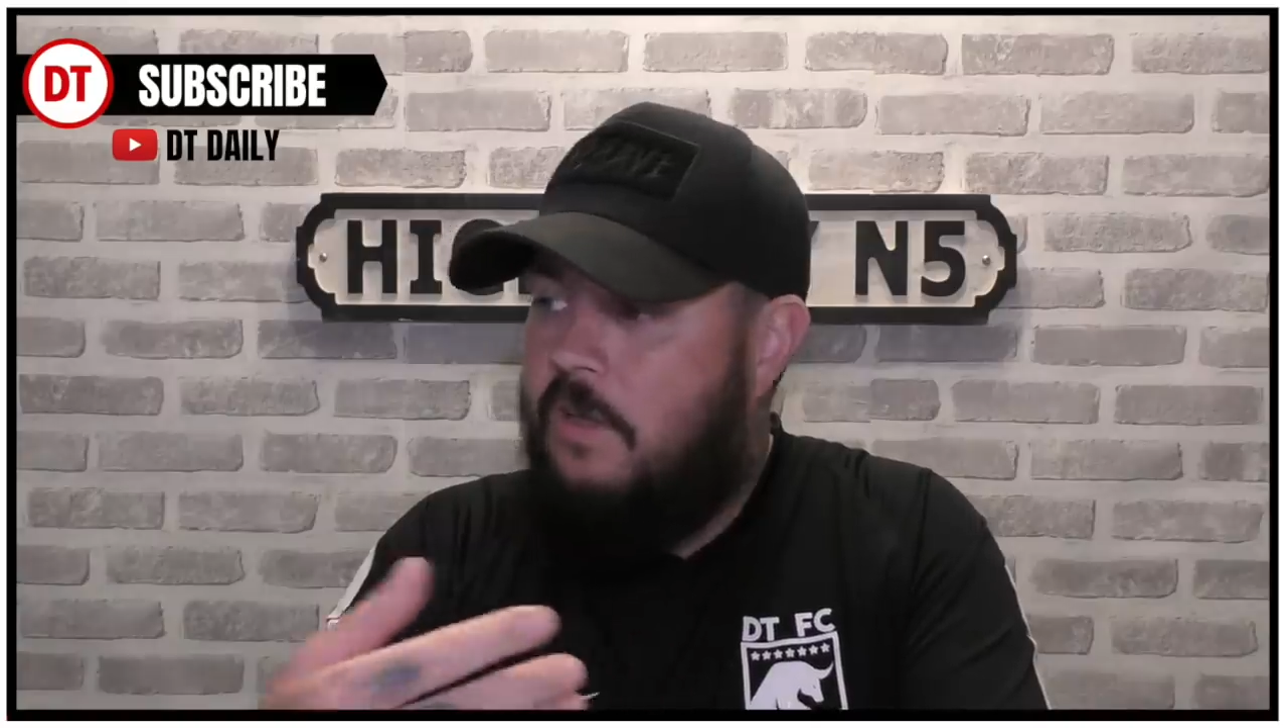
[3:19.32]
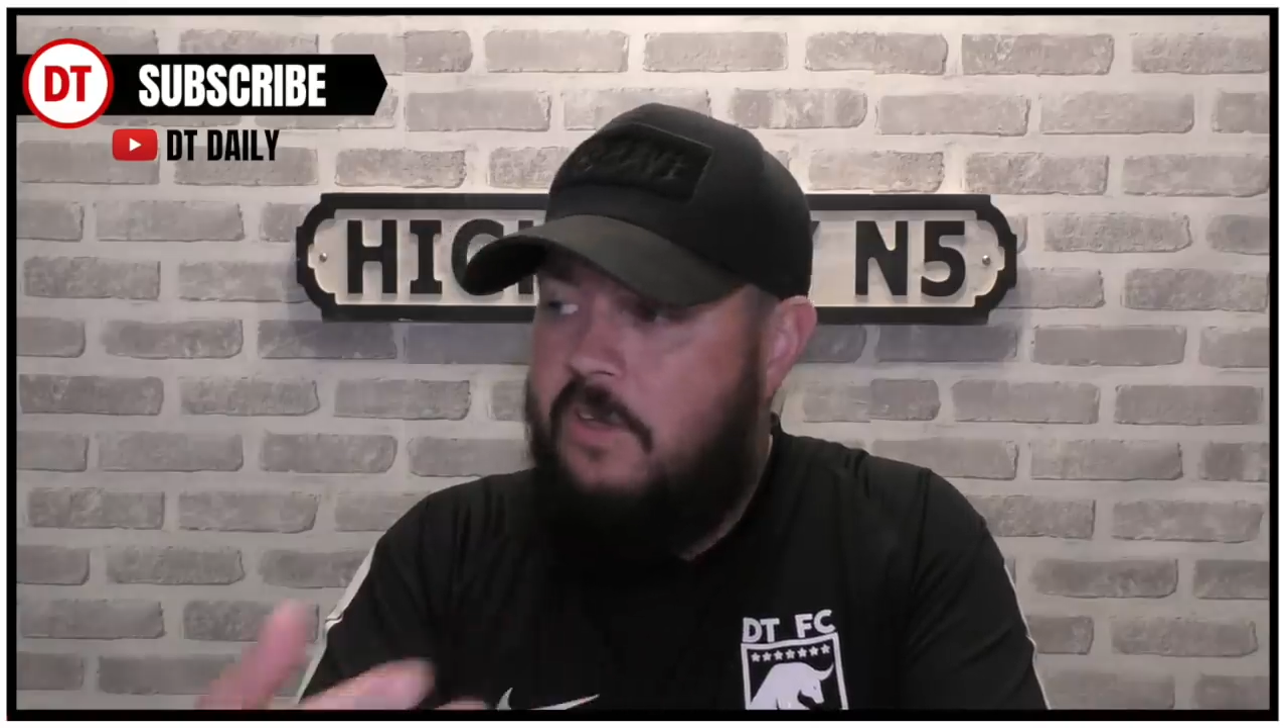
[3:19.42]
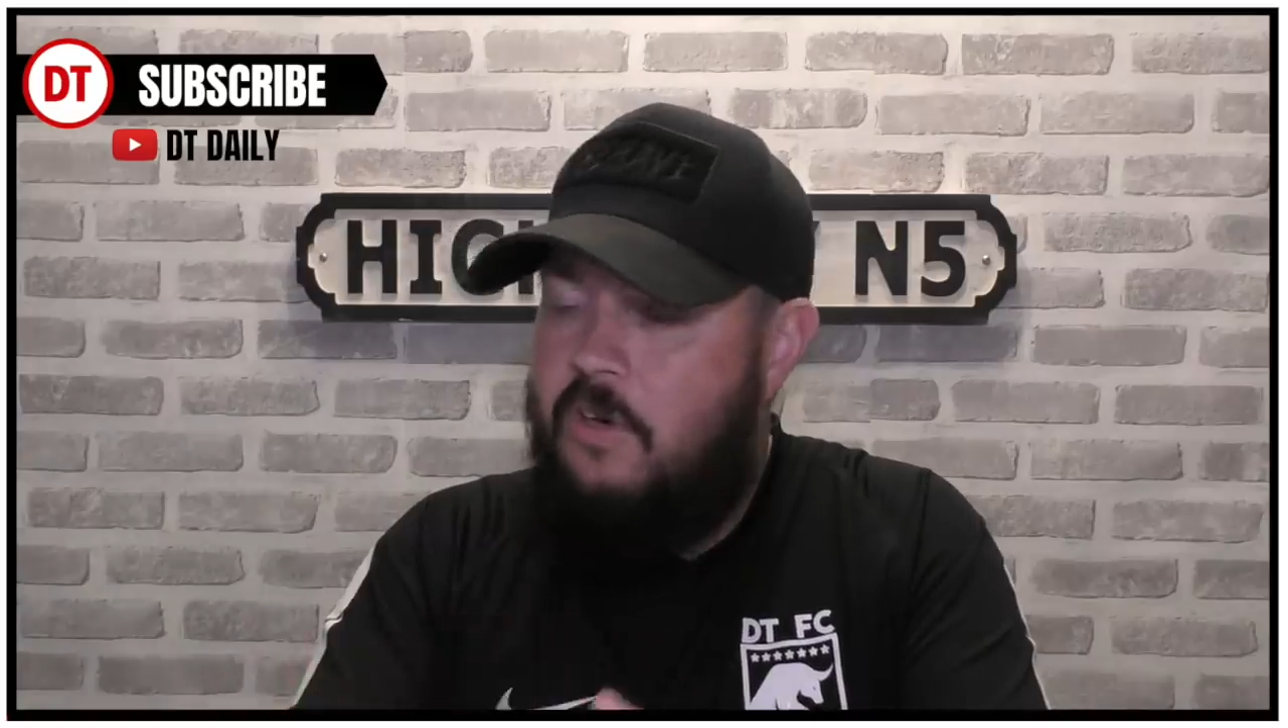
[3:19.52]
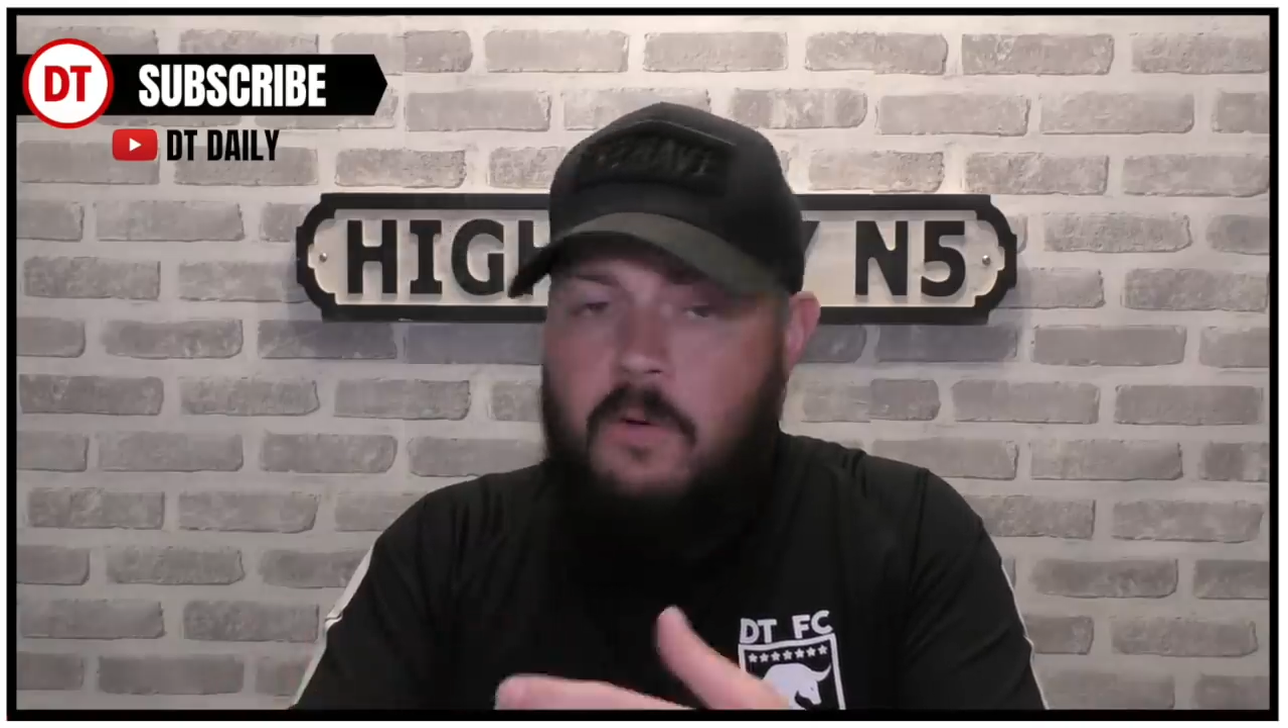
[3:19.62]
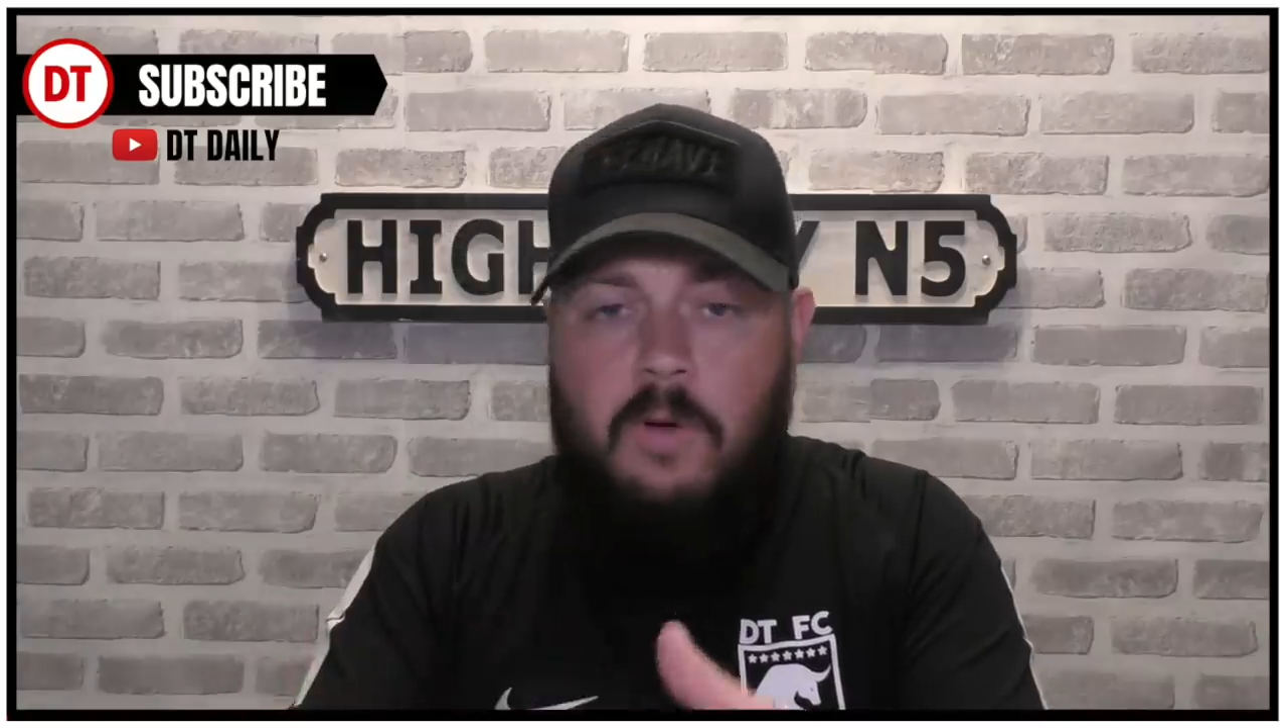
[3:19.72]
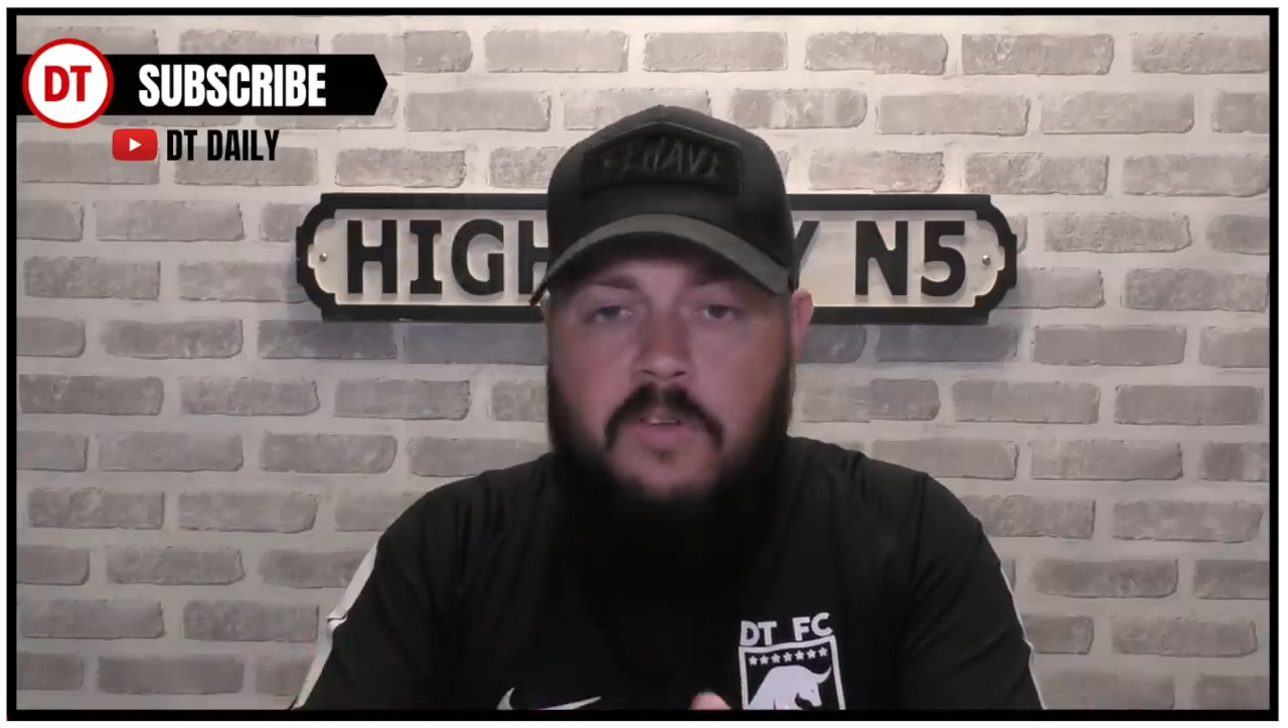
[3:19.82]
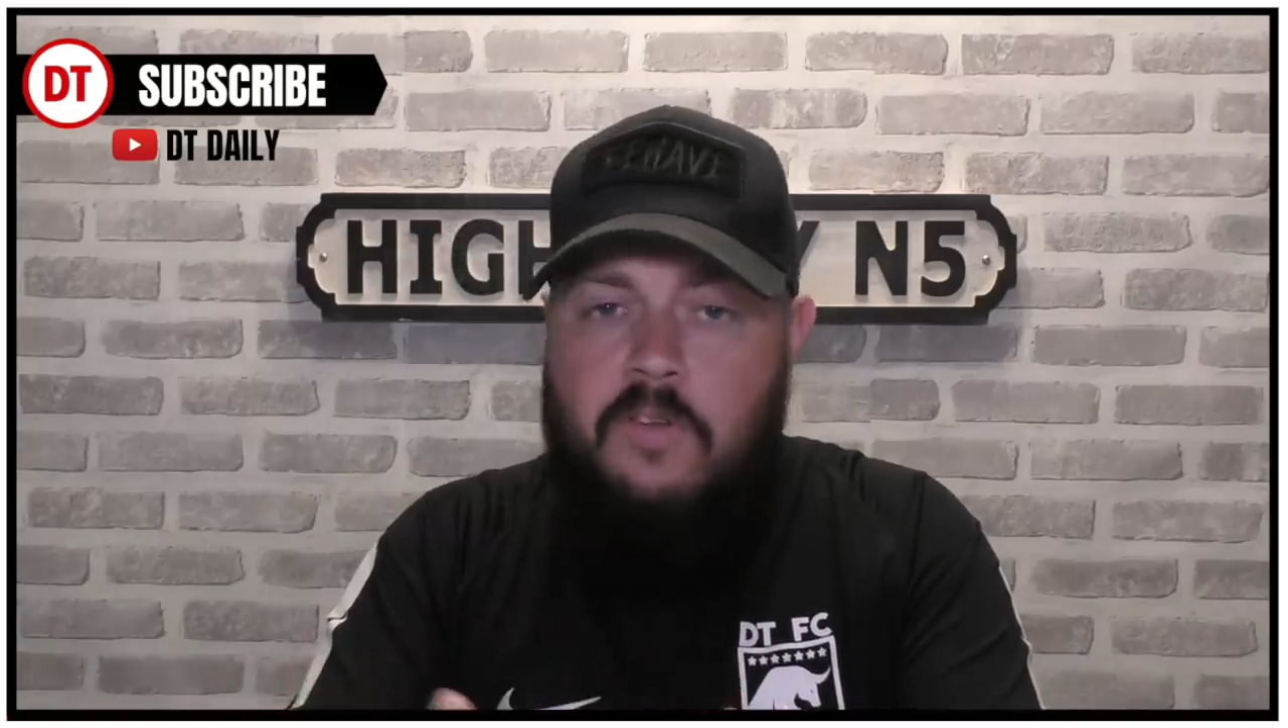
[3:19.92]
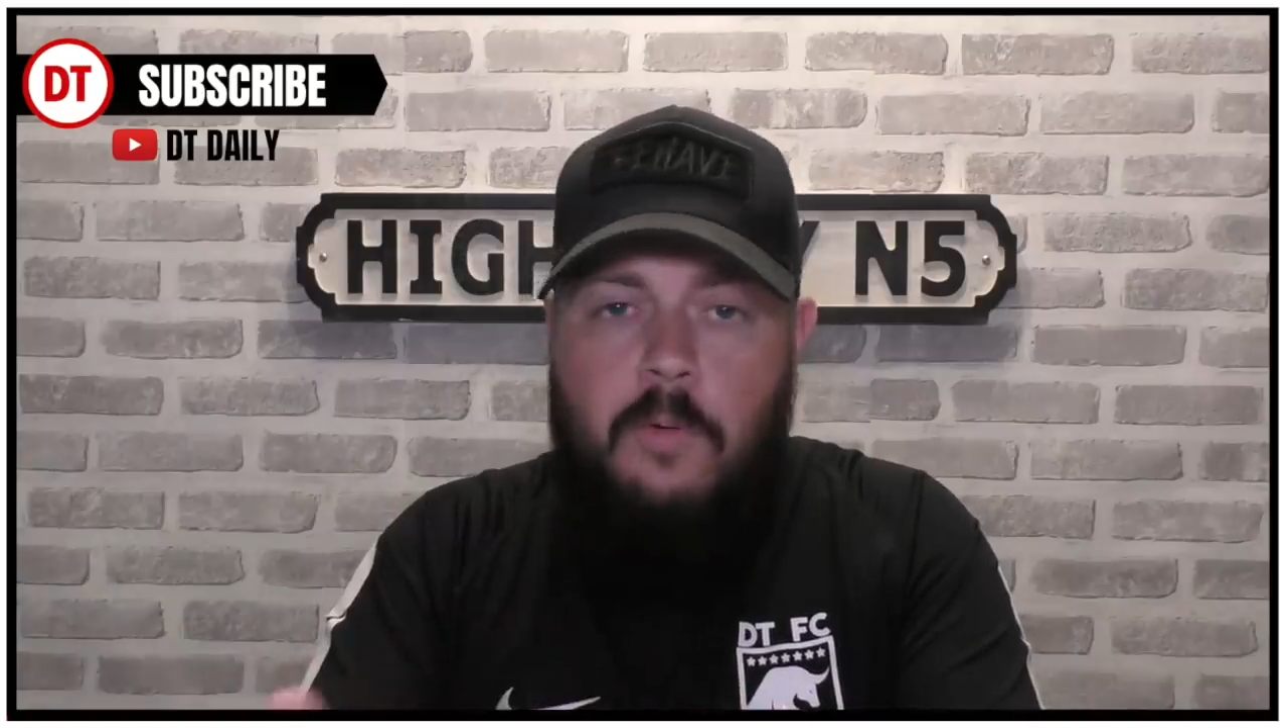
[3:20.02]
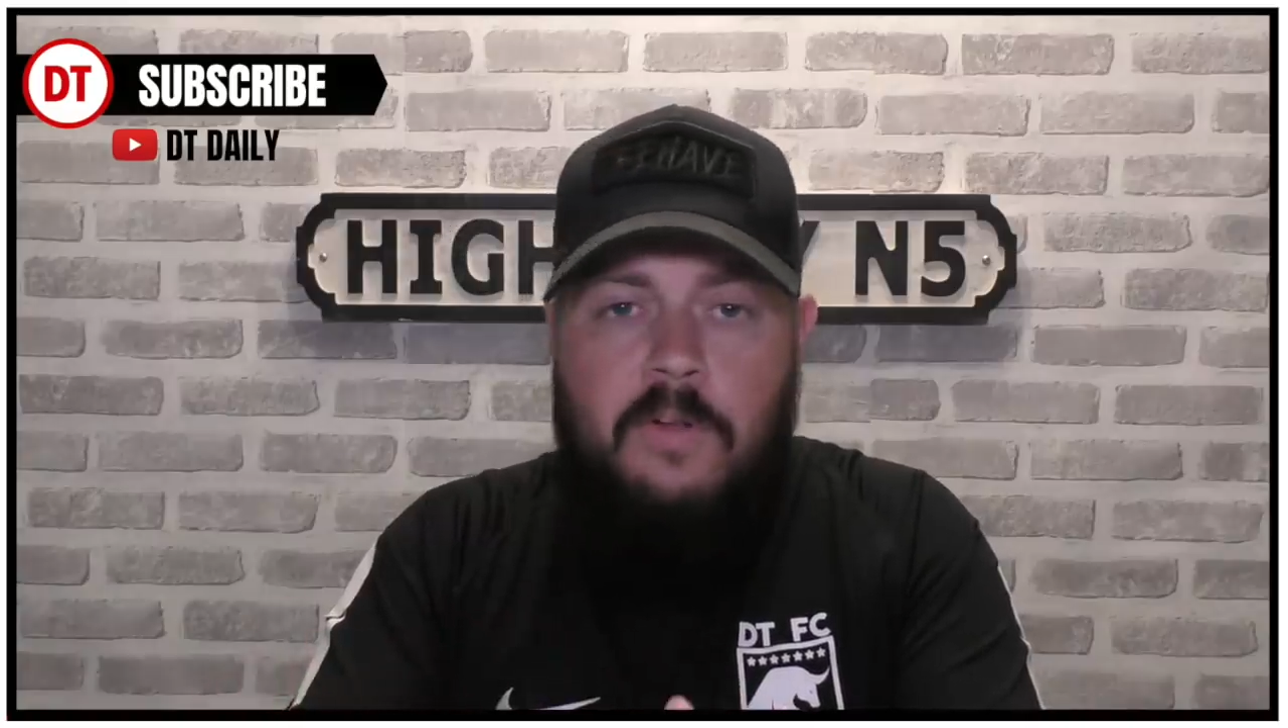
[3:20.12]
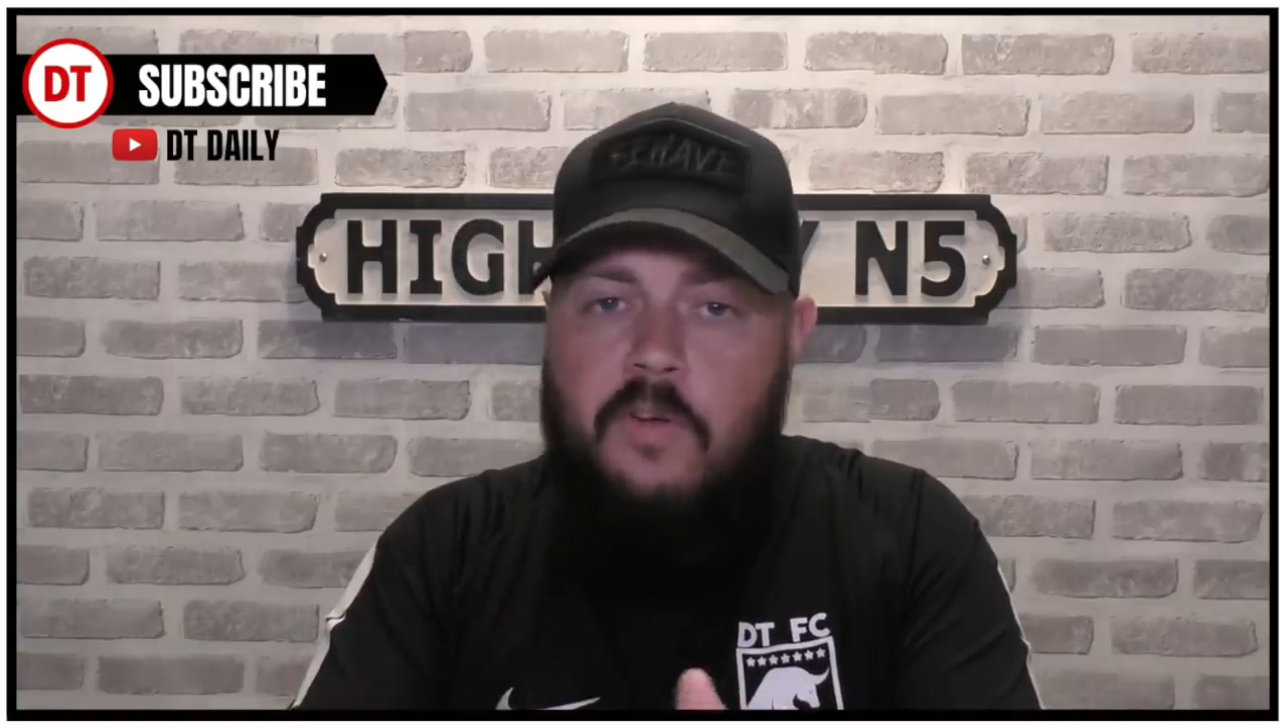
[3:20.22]
you know, as
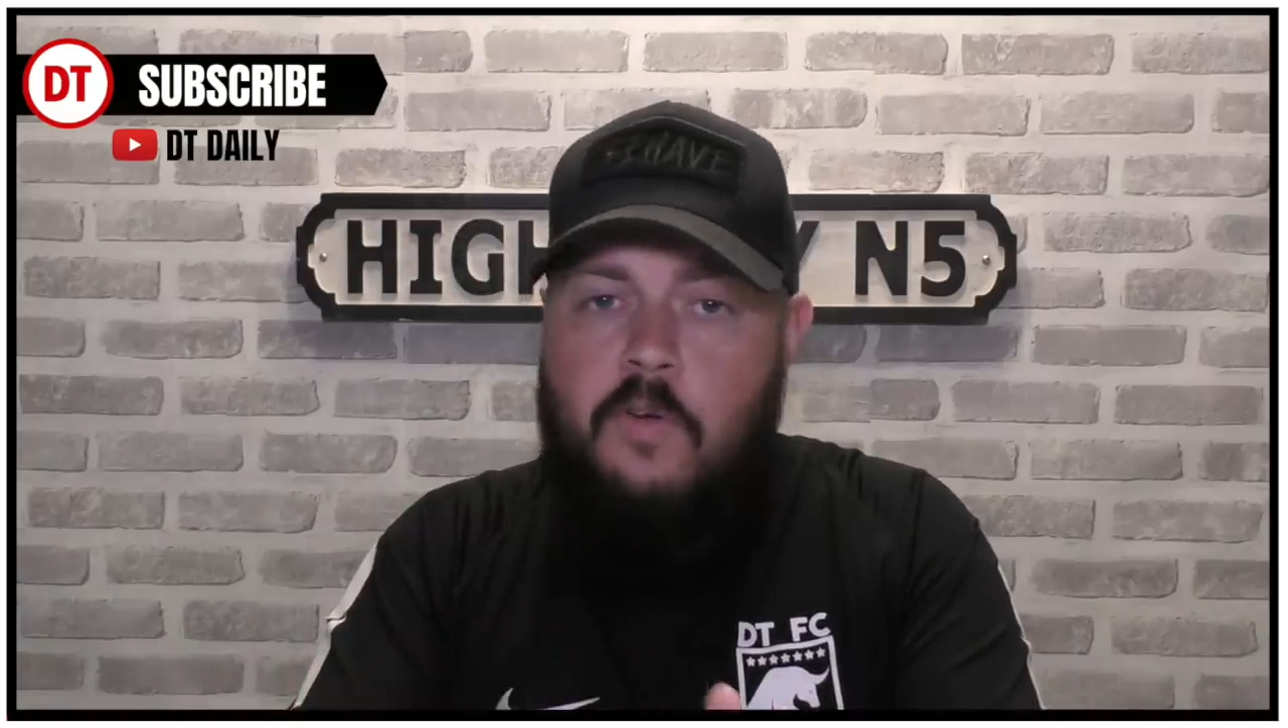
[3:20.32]
though it's